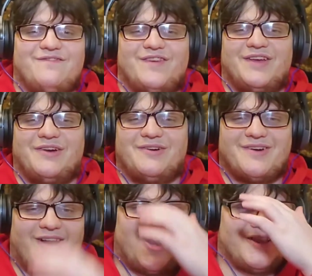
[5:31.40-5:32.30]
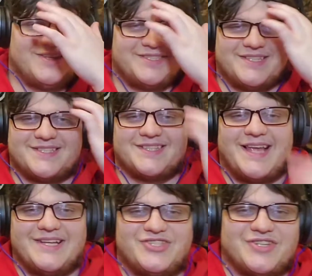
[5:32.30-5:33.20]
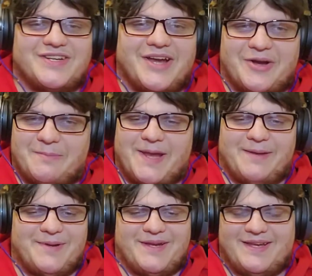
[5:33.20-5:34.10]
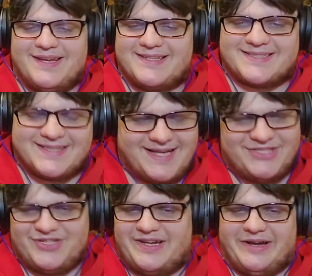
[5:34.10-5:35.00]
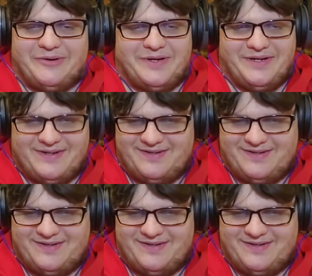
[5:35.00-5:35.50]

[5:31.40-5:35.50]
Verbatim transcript: Phil Collins is legendary, baby. He is legendary.